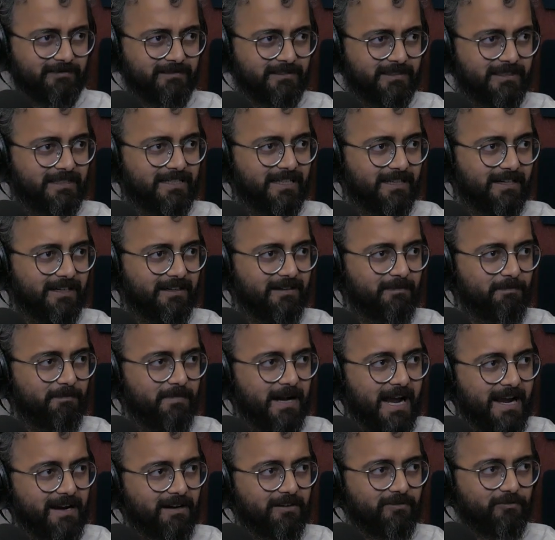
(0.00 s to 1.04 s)
They're like a
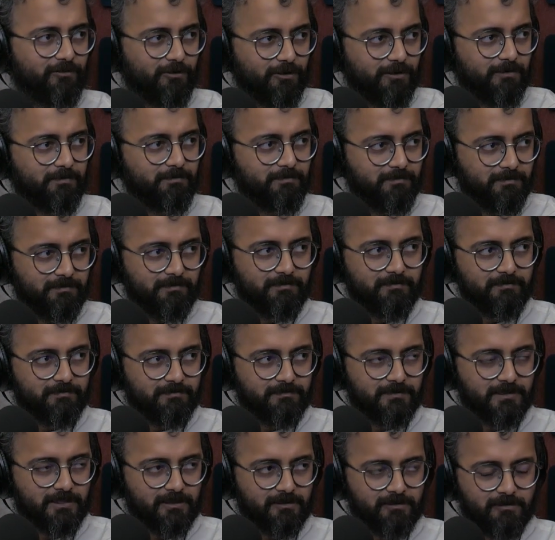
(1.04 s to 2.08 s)
bank for
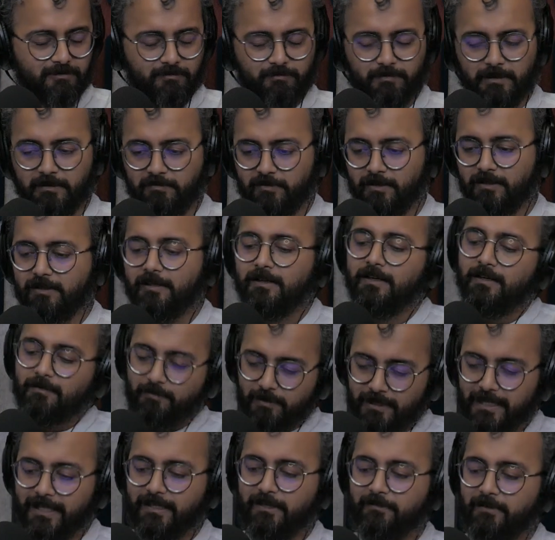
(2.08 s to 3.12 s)
just people.
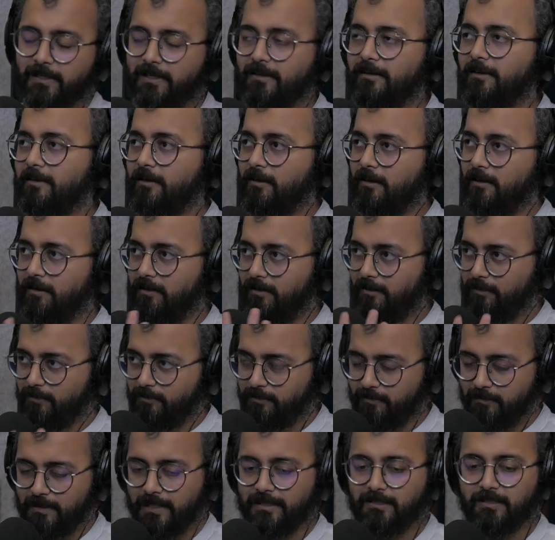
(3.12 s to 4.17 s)
But anyway,
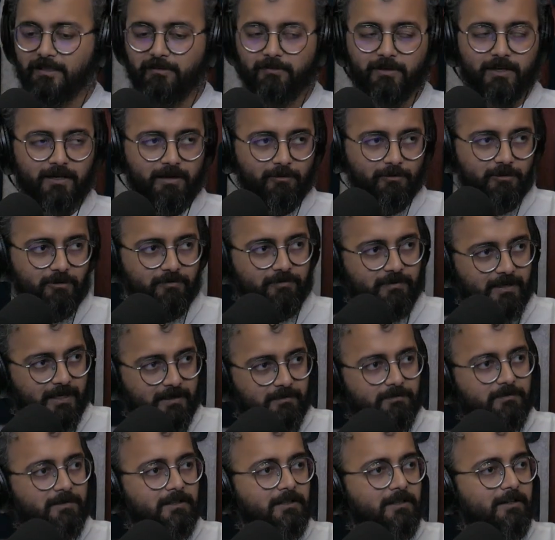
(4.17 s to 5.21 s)
I think we are out of
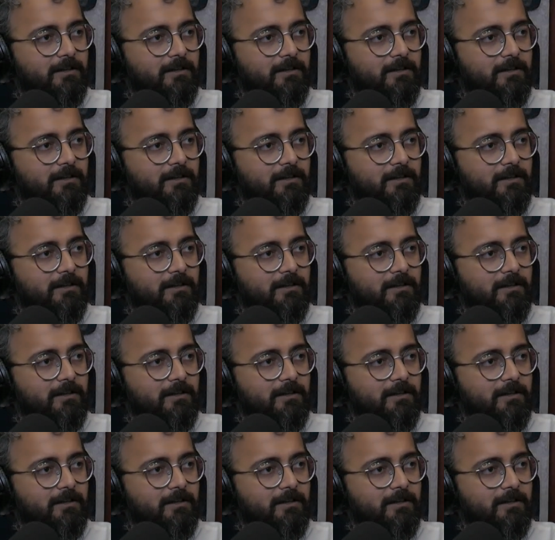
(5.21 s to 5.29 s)
time.